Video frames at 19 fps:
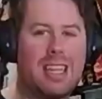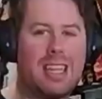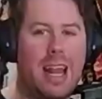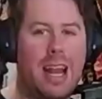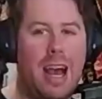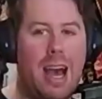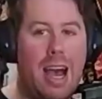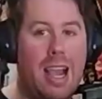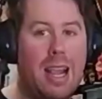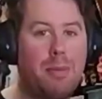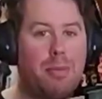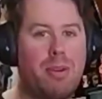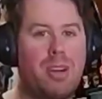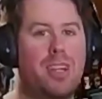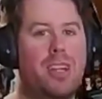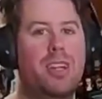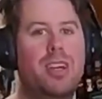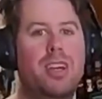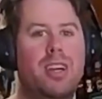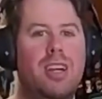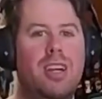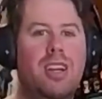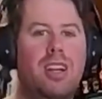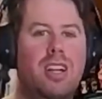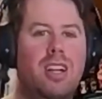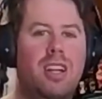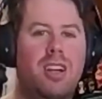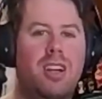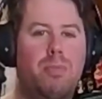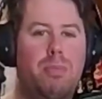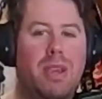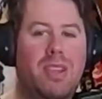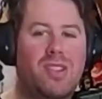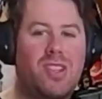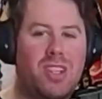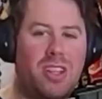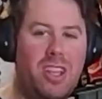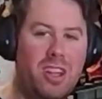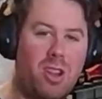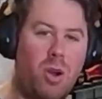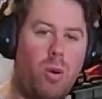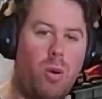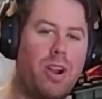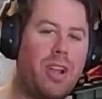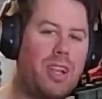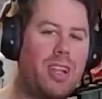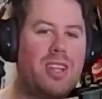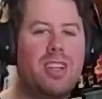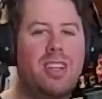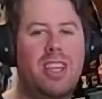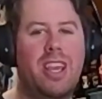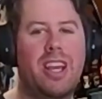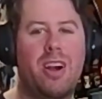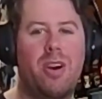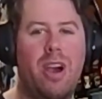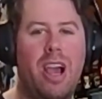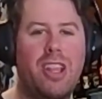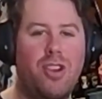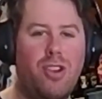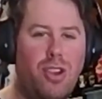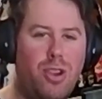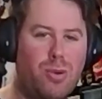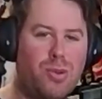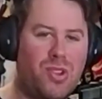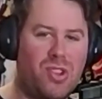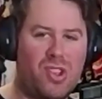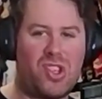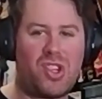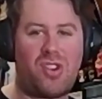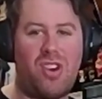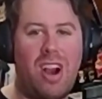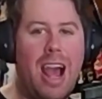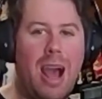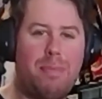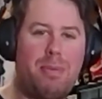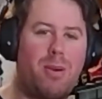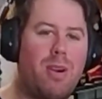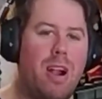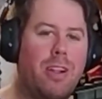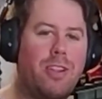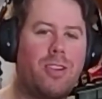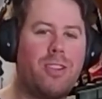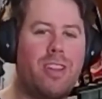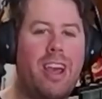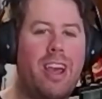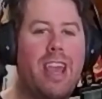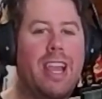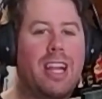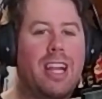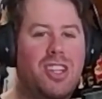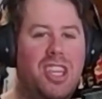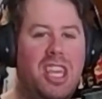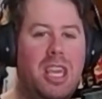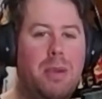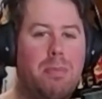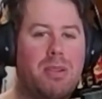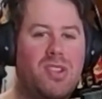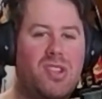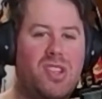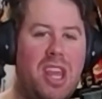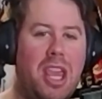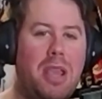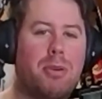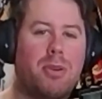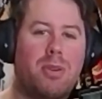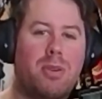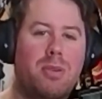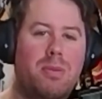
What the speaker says: that hybrid. Basically, I do. Lowering, you know, and you use a strap around your leg to keep it stable.